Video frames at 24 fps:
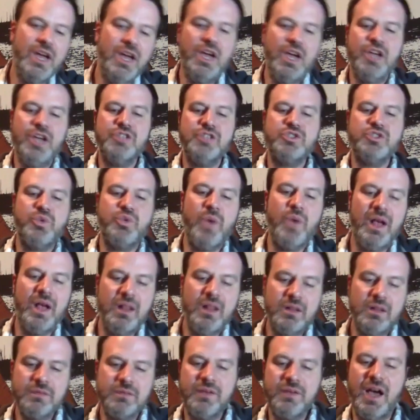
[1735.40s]

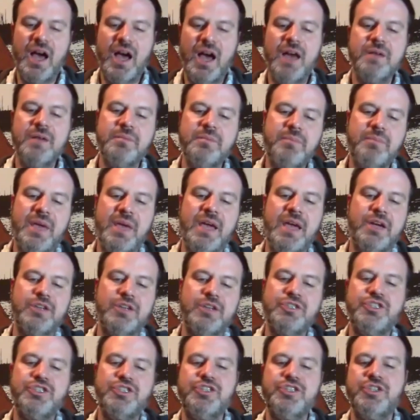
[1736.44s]
12
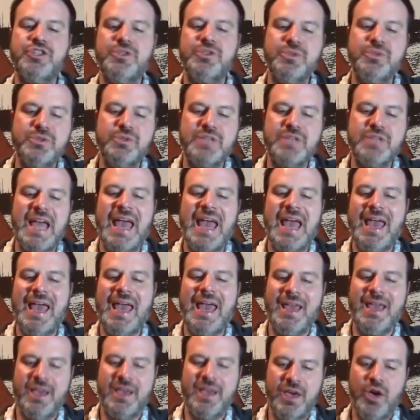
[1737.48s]
unpaired shoes
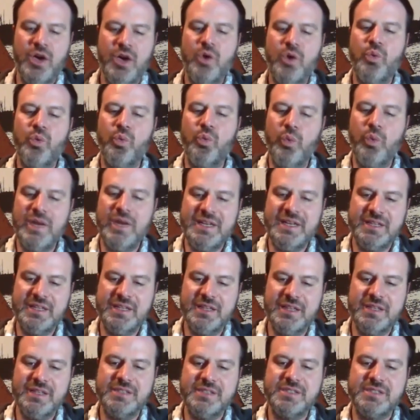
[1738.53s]
hang
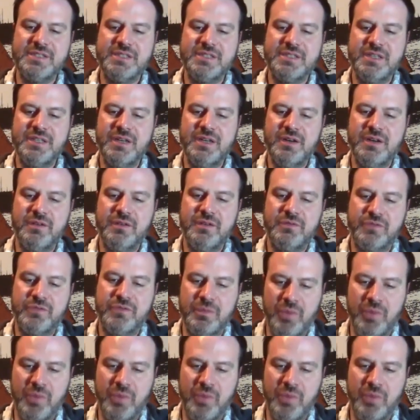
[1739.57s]
windless from a